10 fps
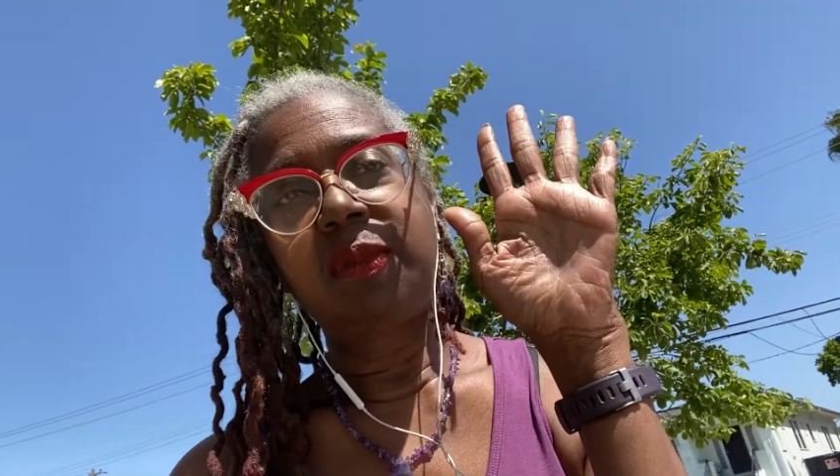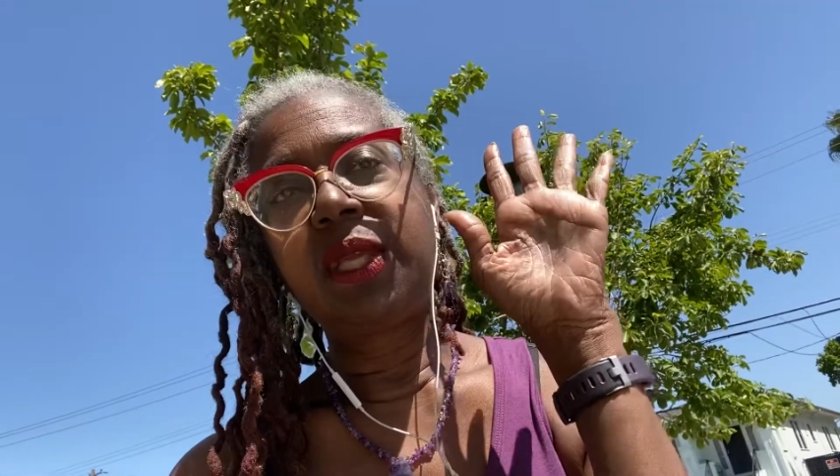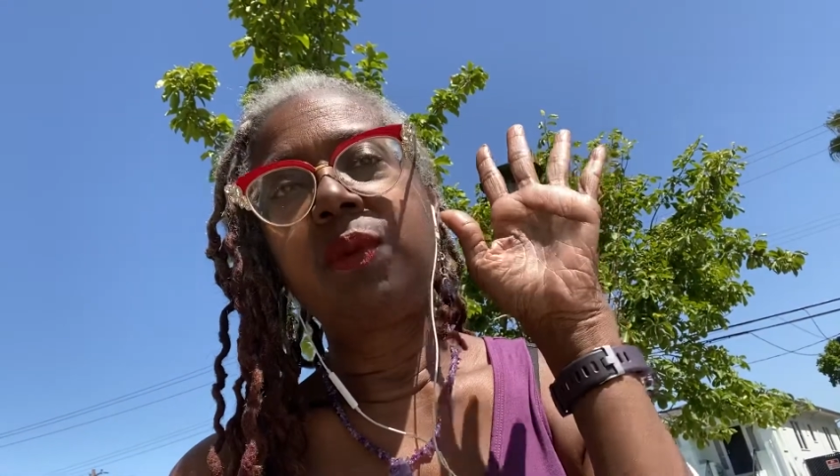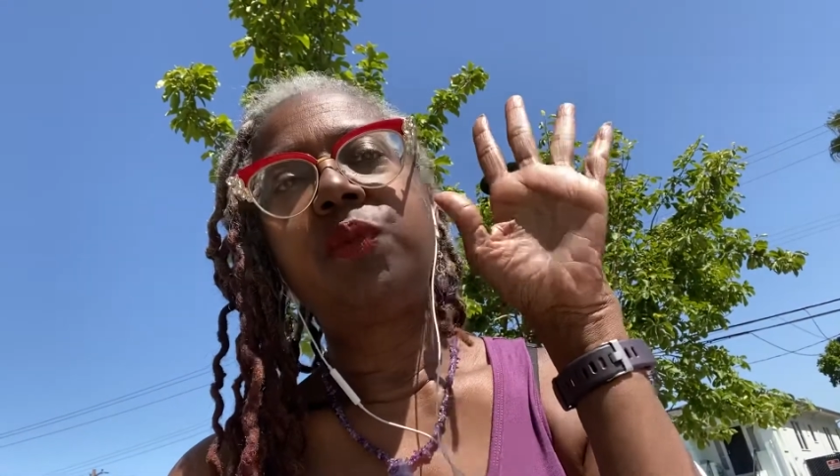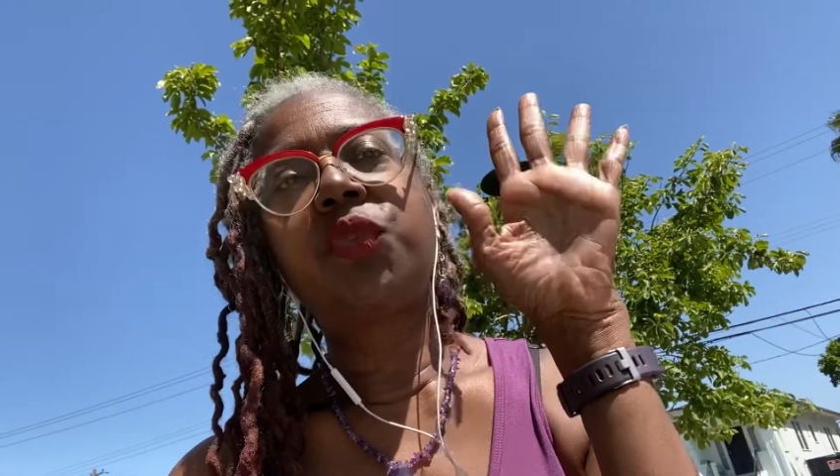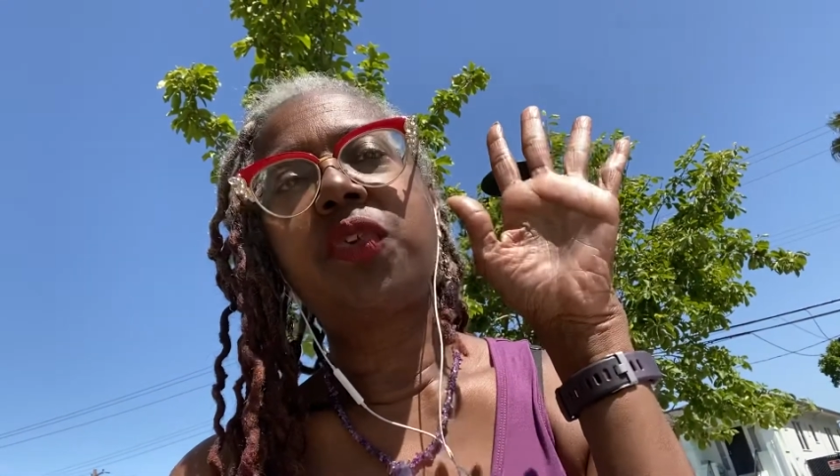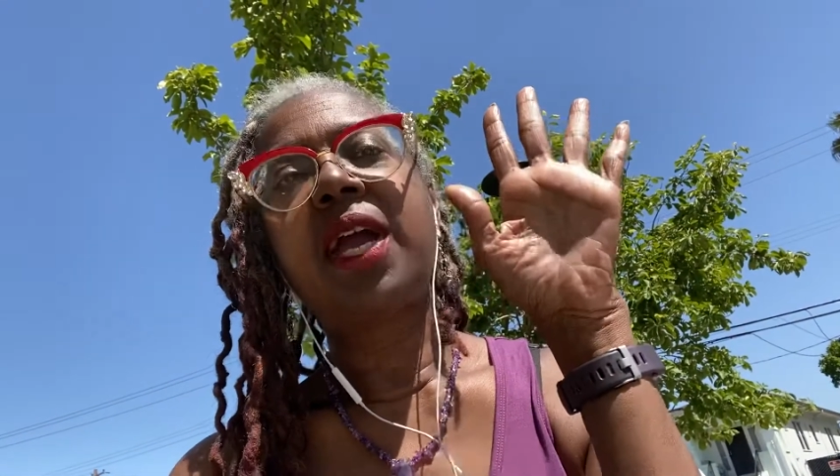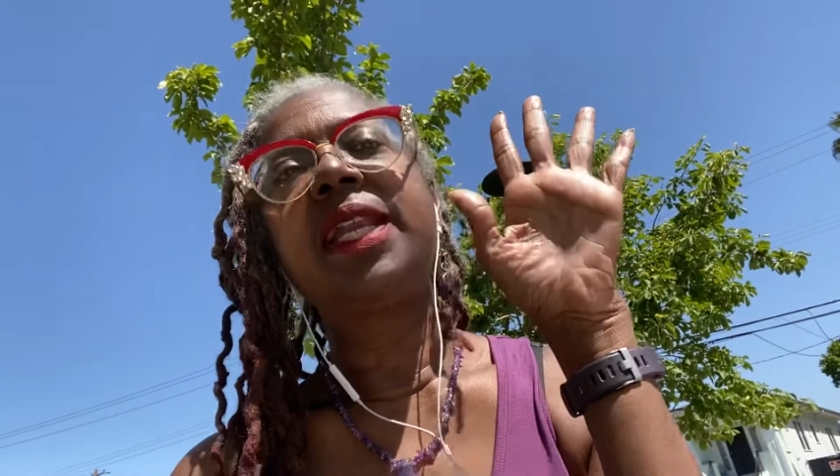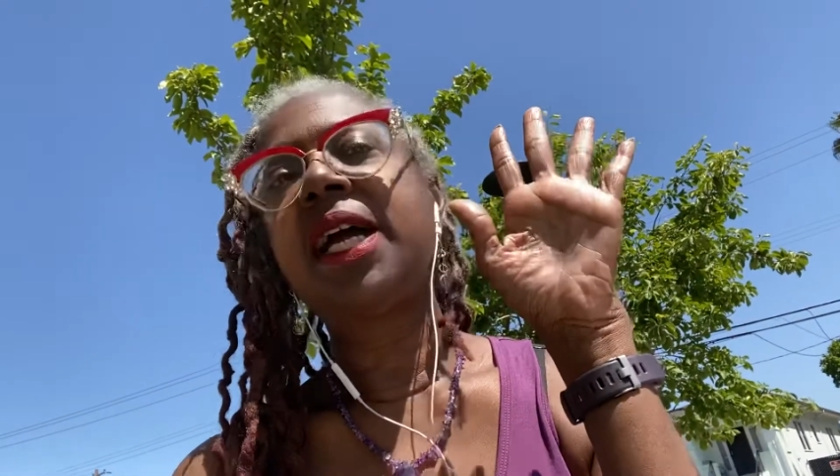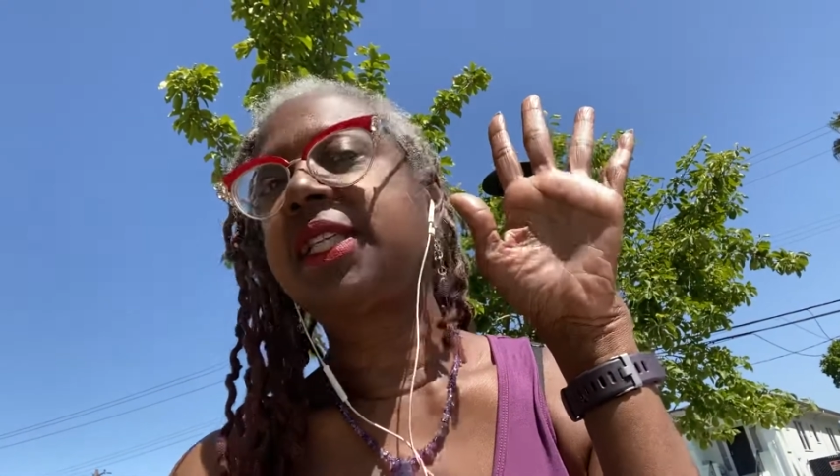but try
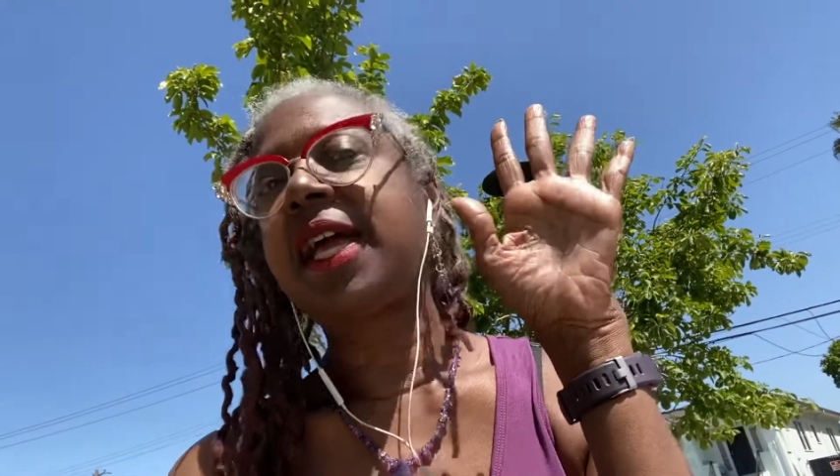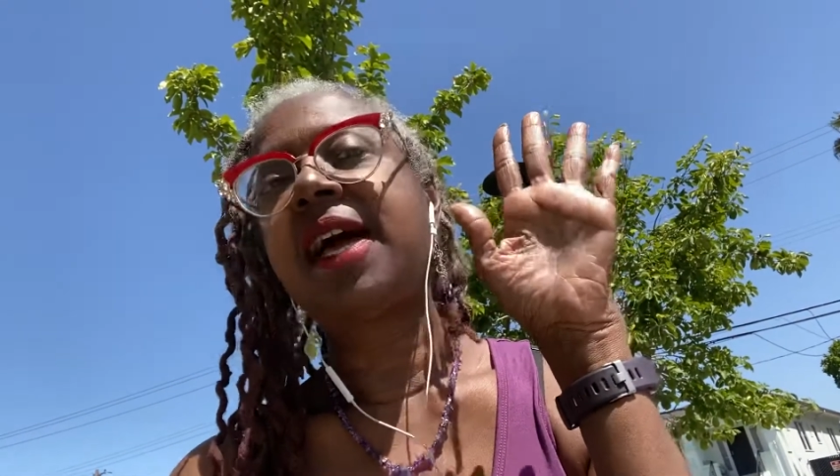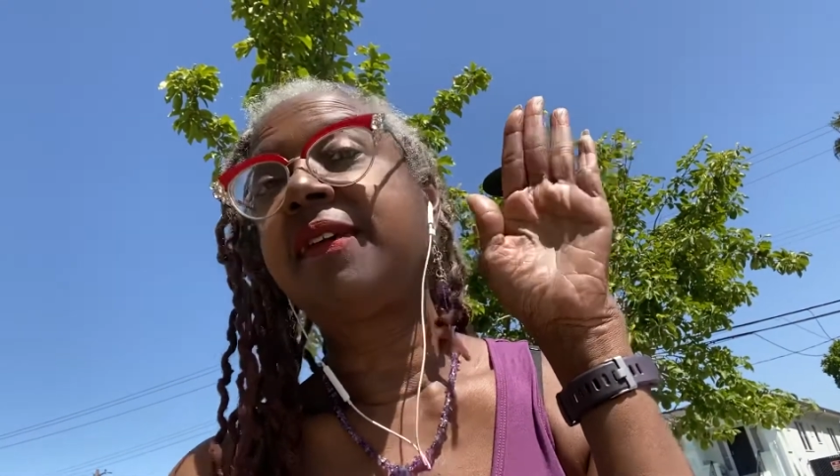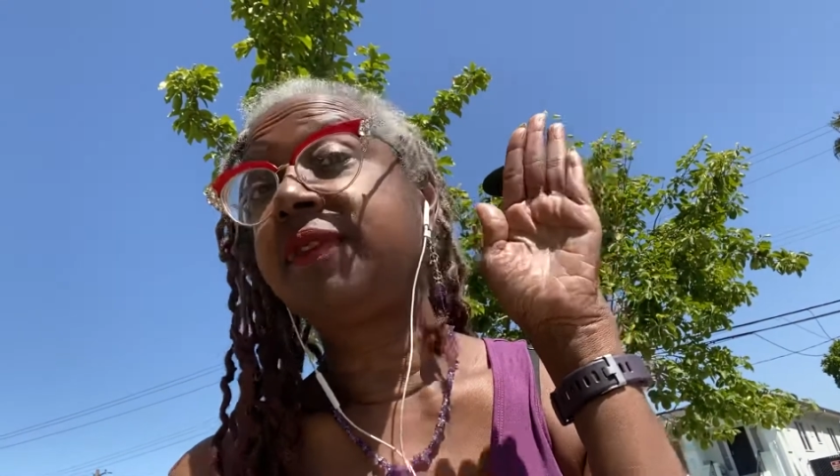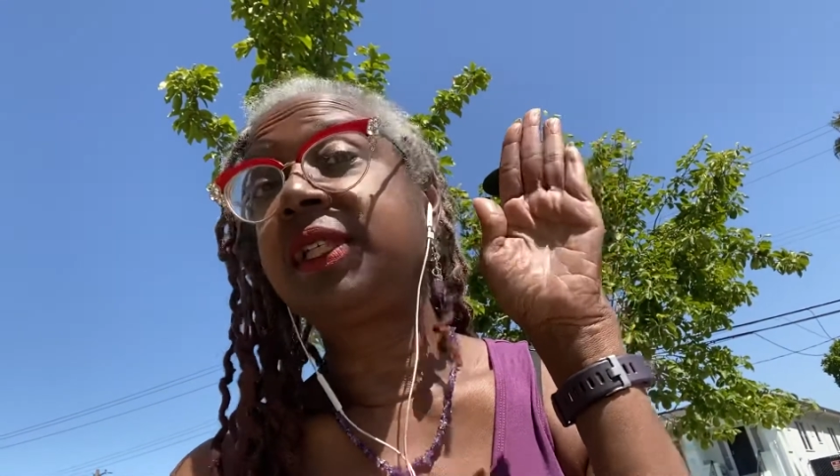not to have